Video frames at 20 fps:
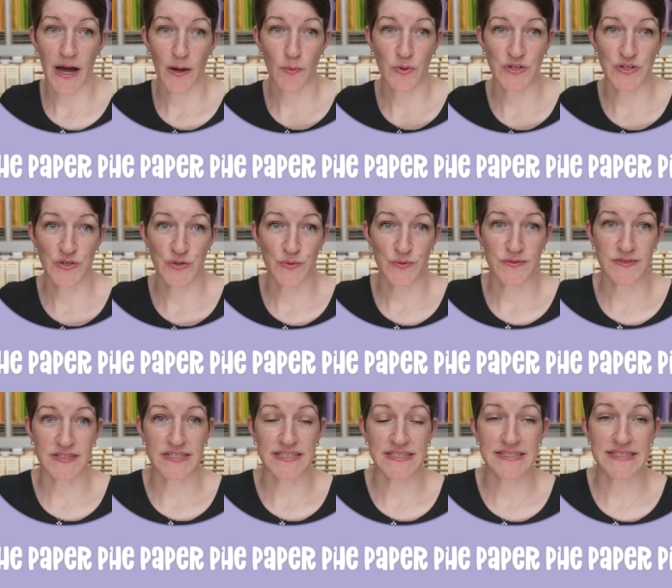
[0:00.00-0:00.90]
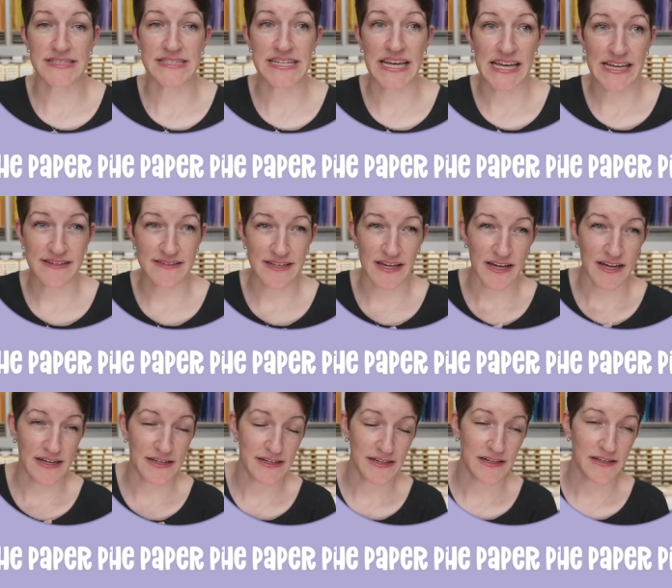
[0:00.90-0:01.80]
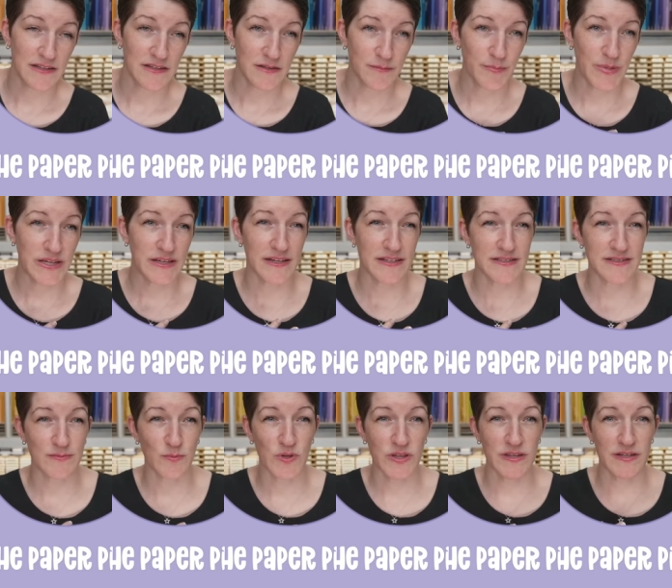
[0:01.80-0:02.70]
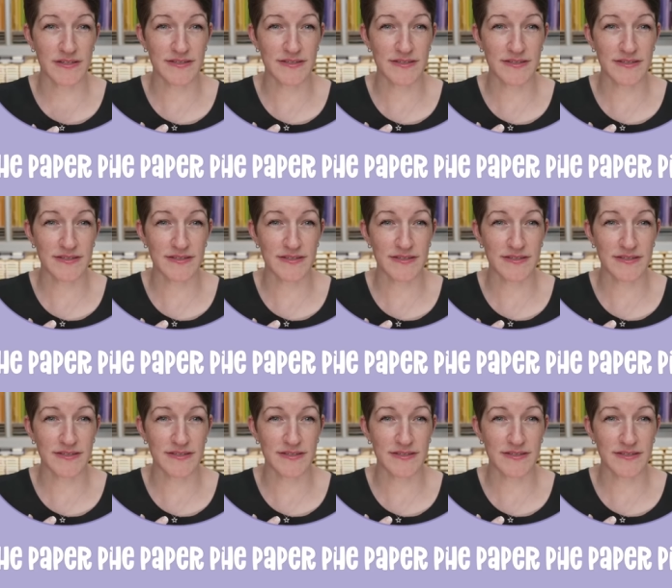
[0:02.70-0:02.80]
I would use StazOn because with,